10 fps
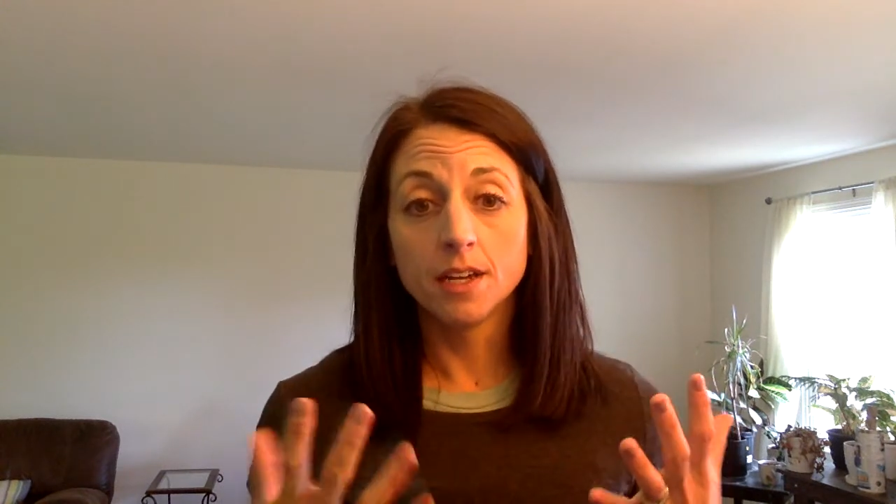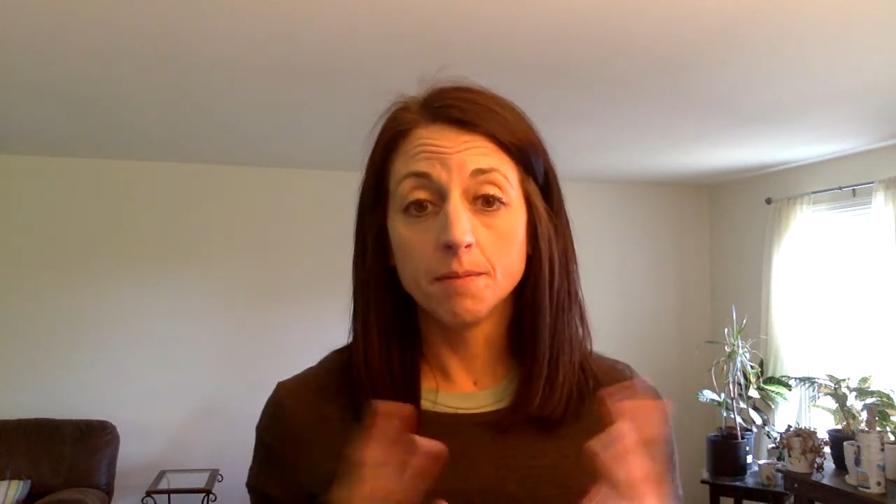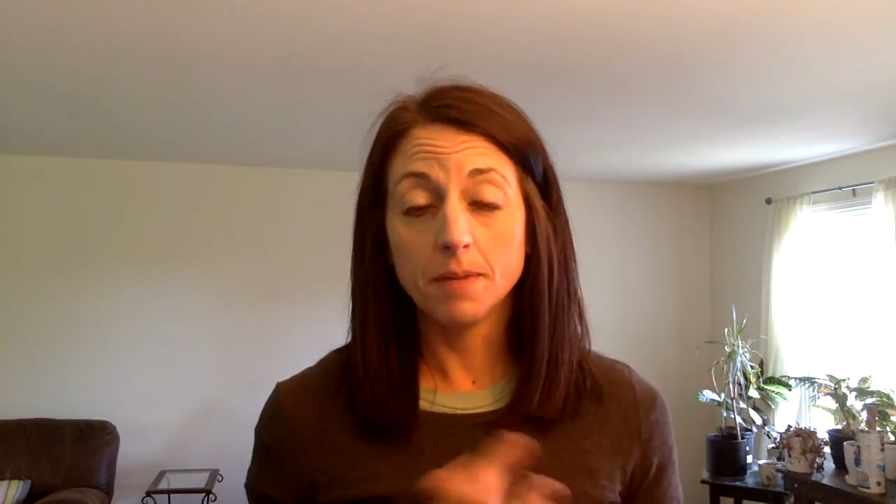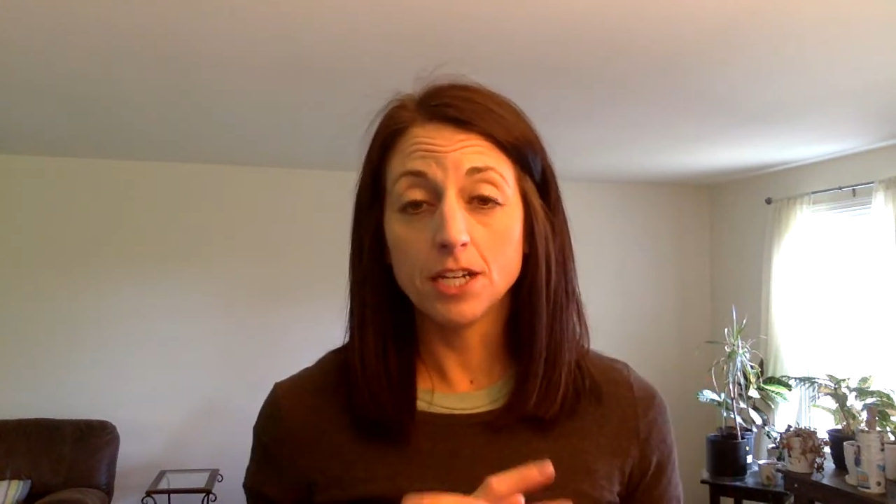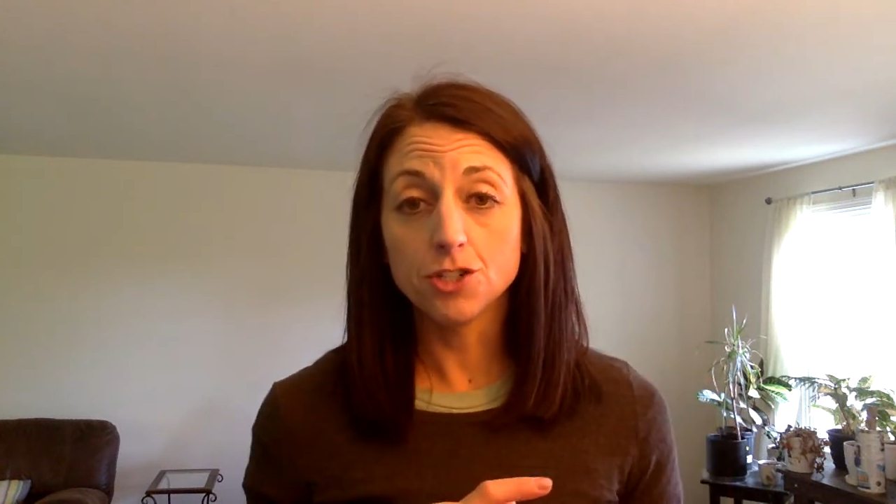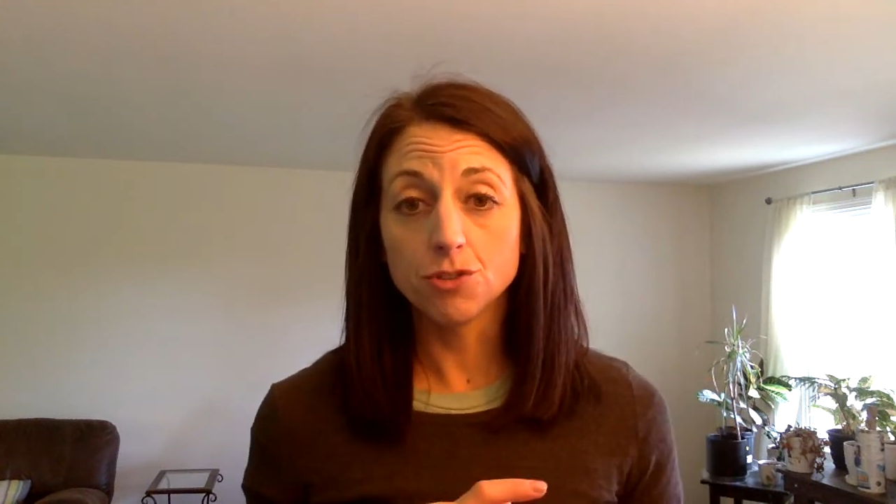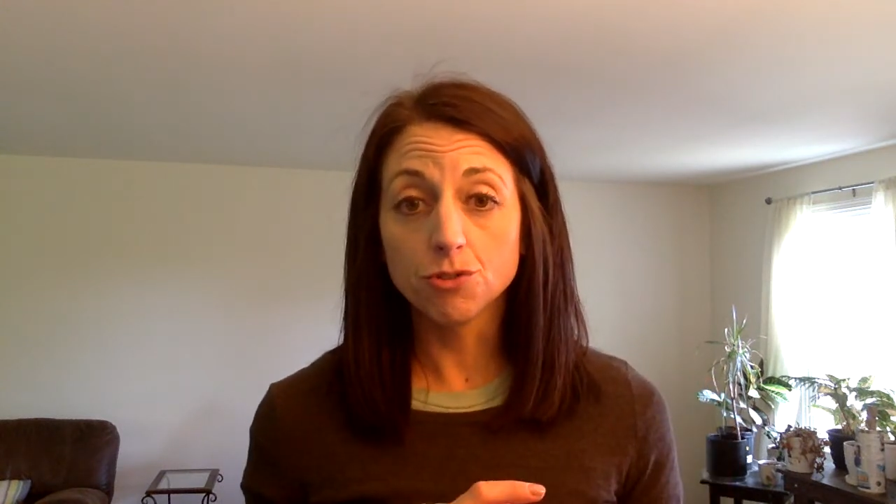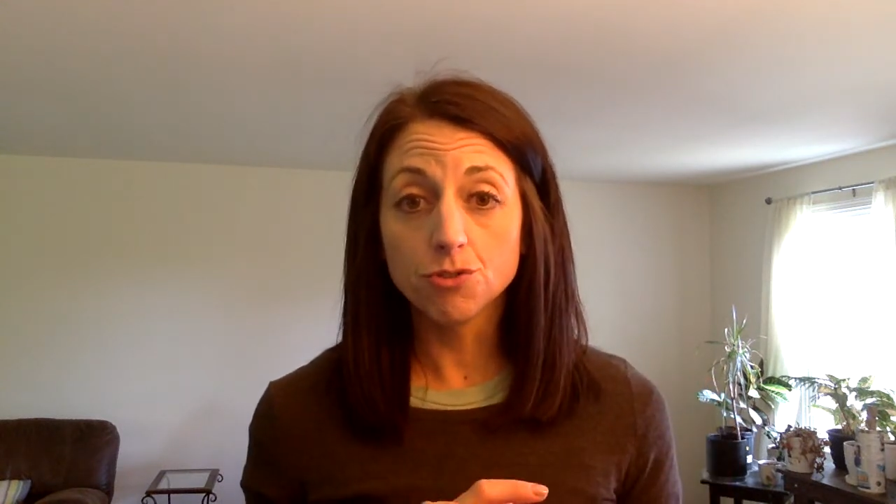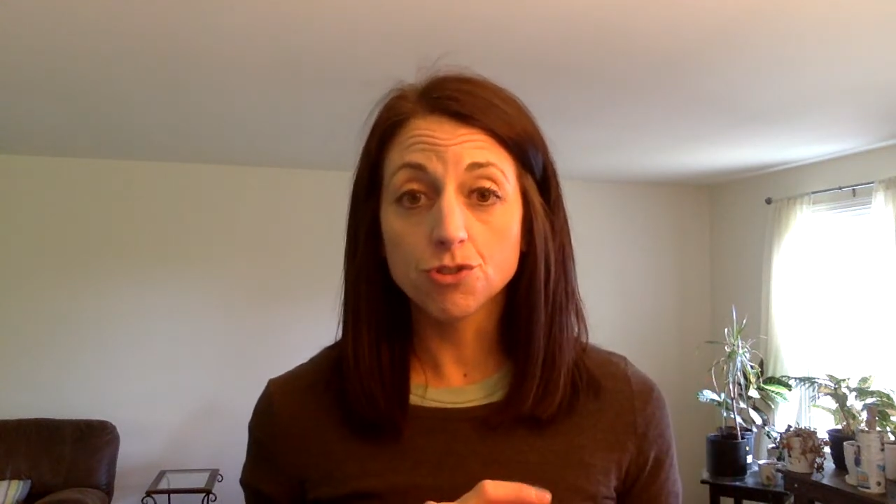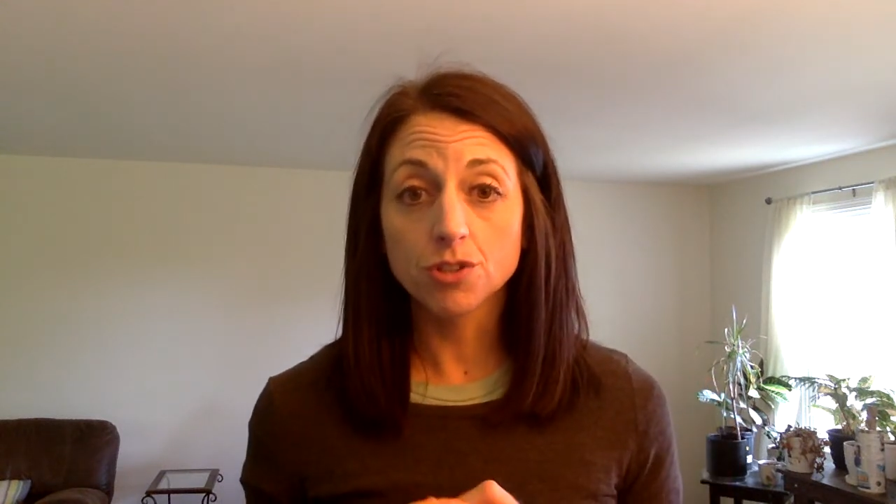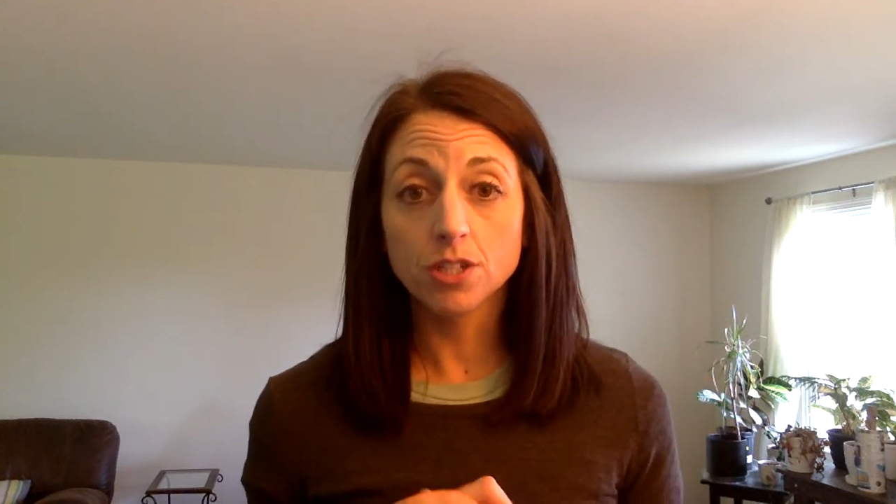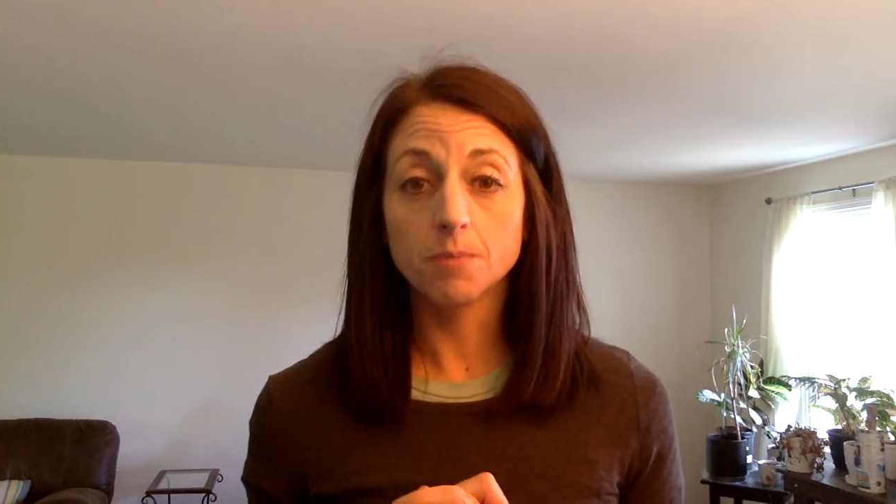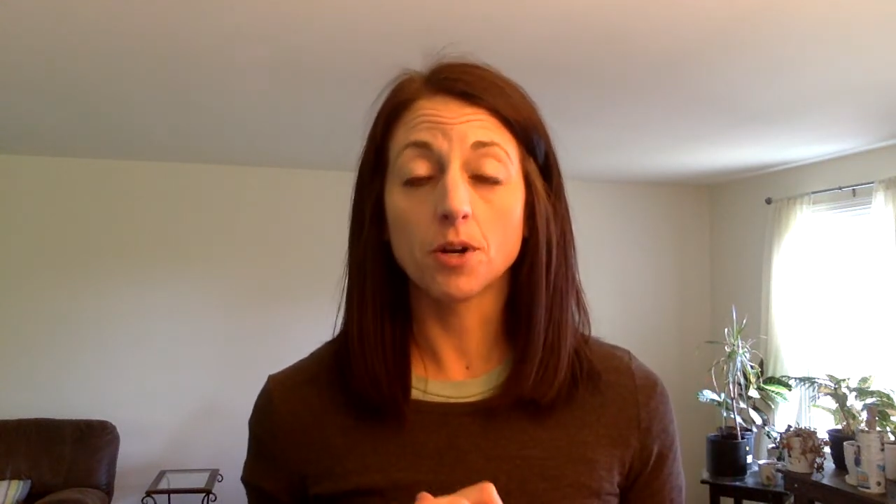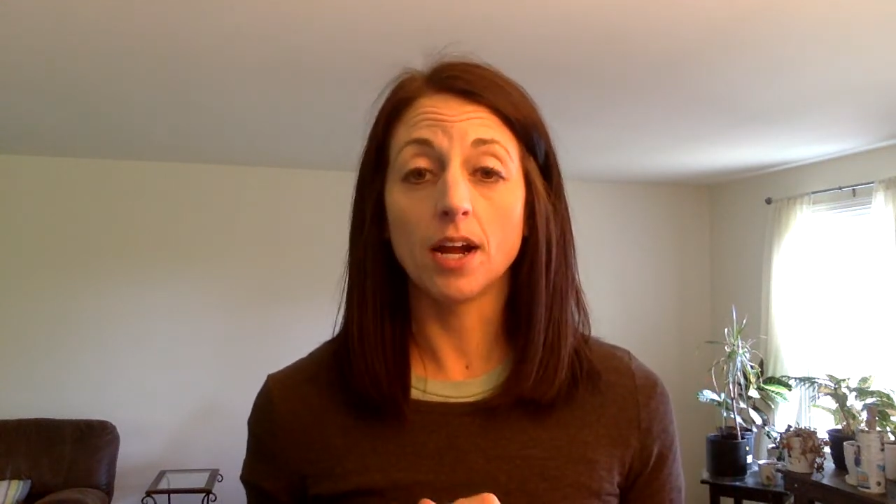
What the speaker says: made you lose your limb or